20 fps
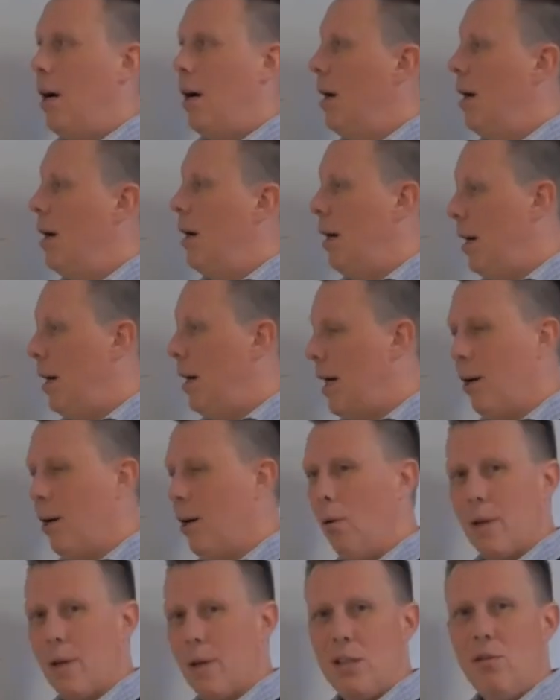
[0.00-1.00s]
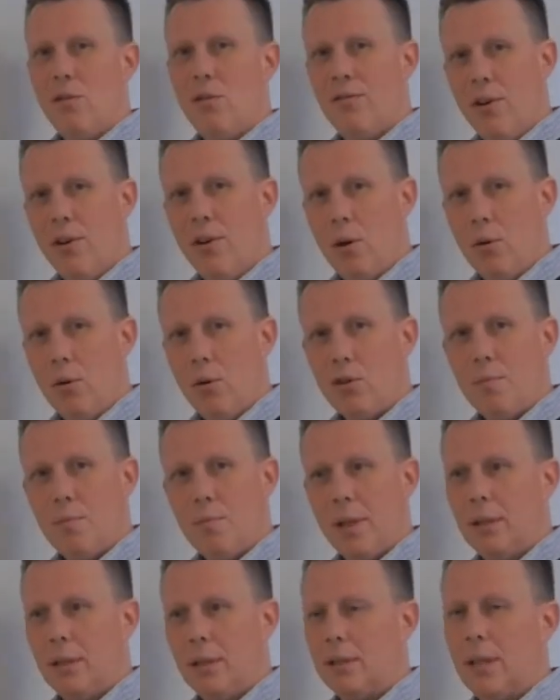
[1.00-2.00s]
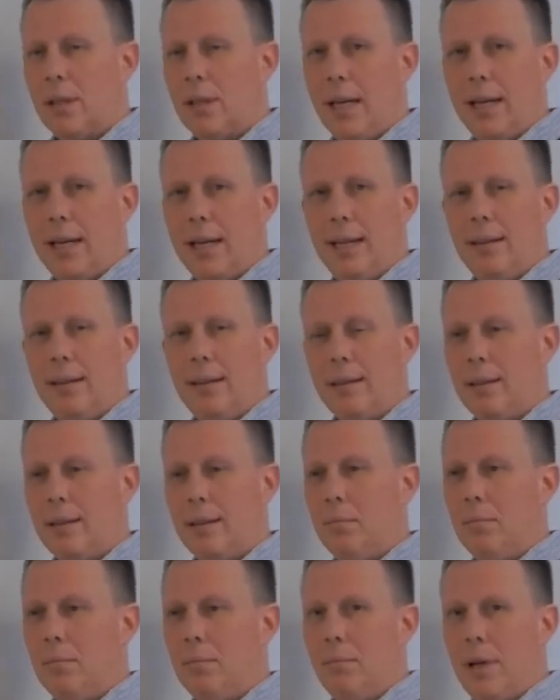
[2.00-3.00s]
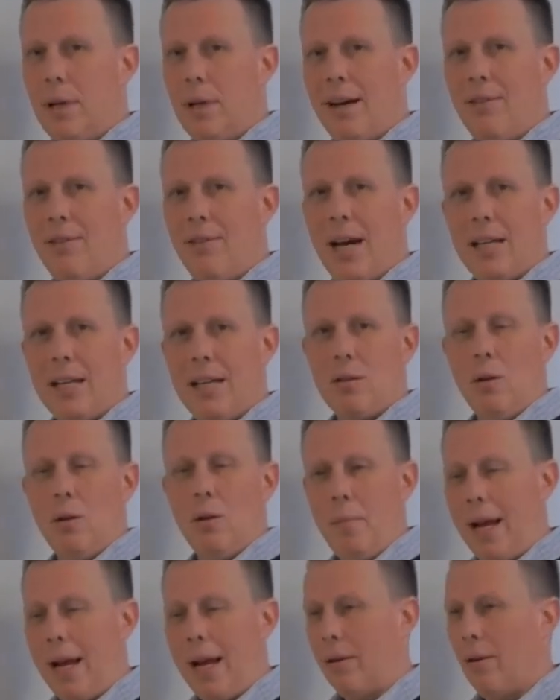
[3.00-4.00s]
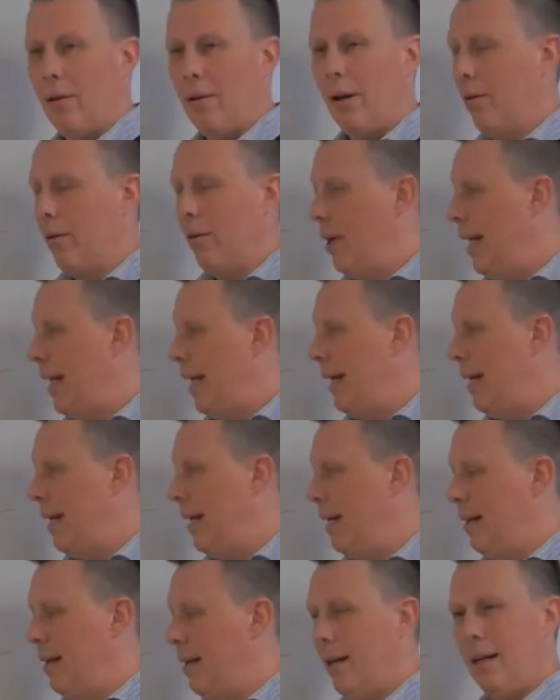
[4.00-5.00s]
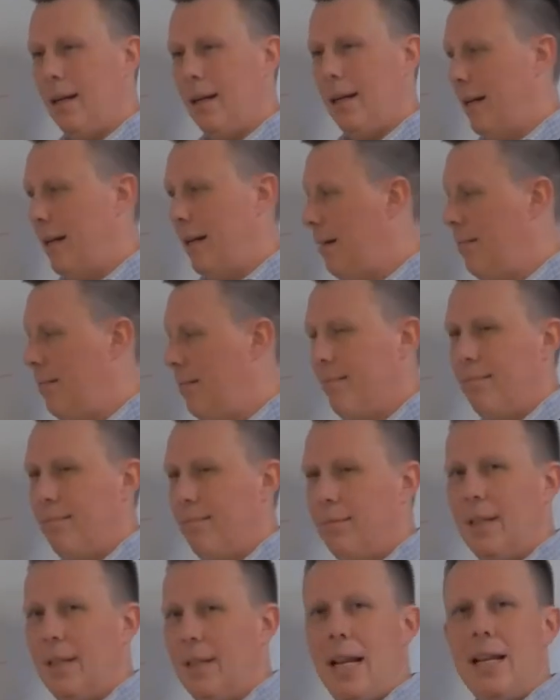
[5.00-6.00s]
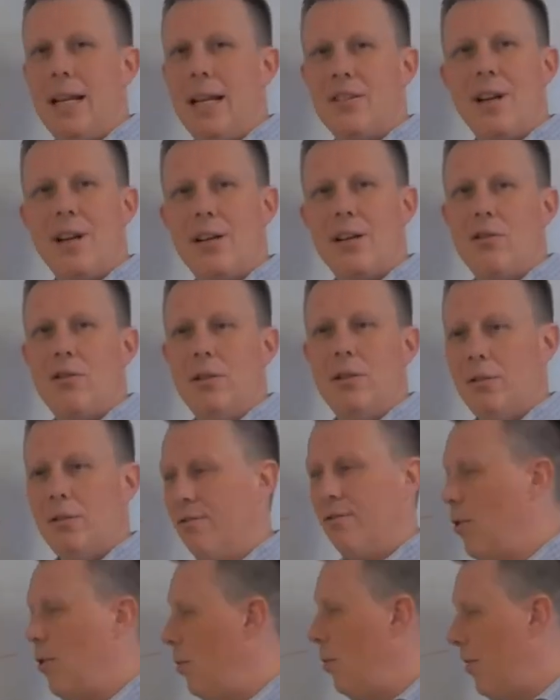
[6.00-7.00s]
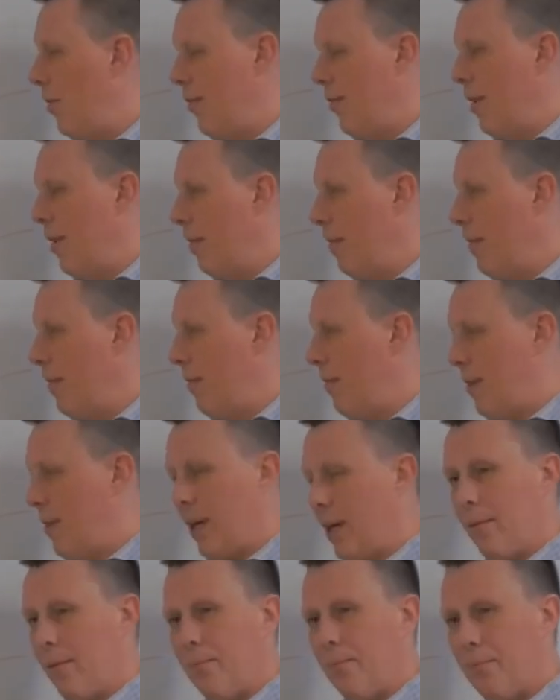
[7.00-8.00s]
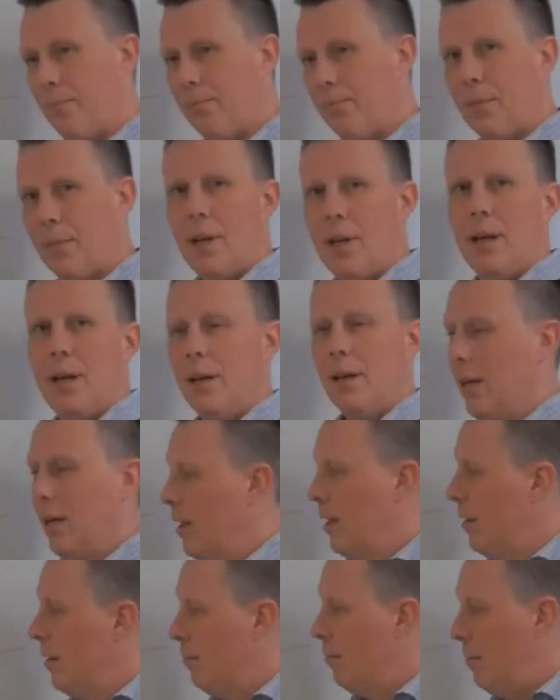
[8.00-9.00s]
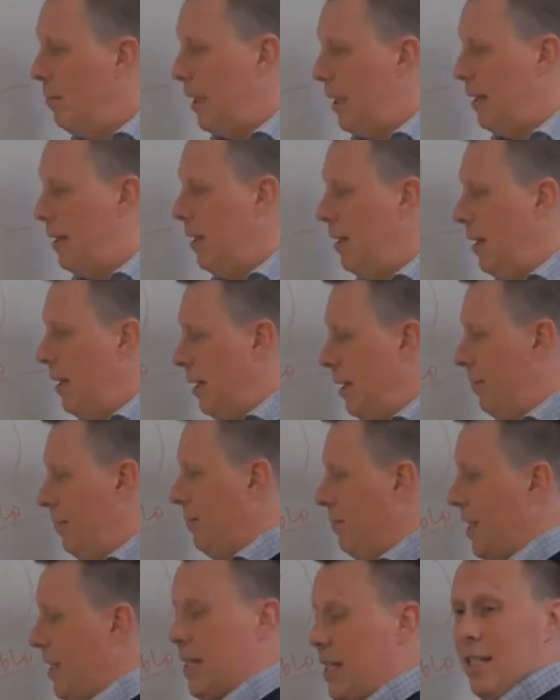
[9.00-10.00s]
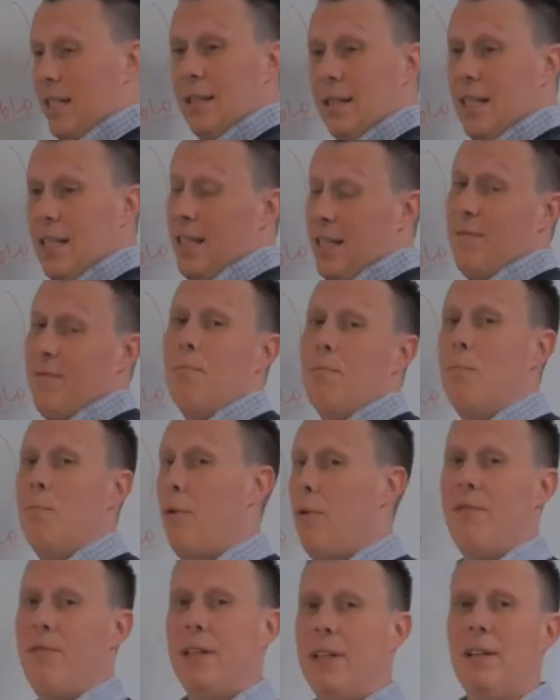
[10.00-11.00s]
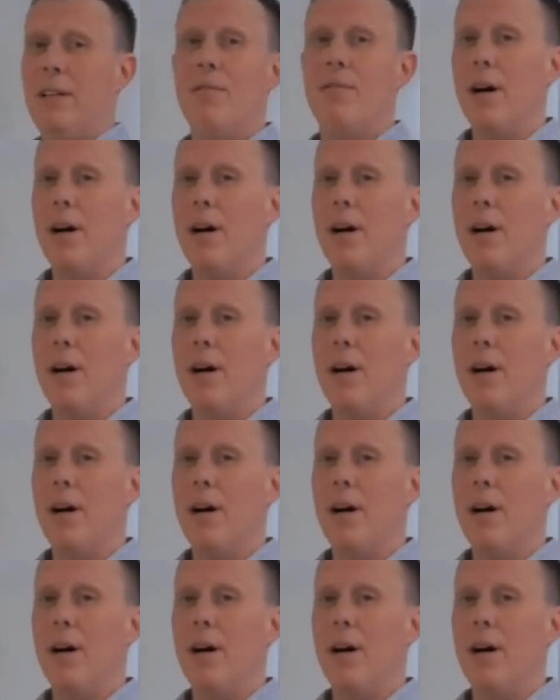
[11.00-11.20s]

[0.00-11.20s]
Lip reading: I always do folds because I have a Haskell background, and then it's natural to fold over everything. But this is perfectly fine.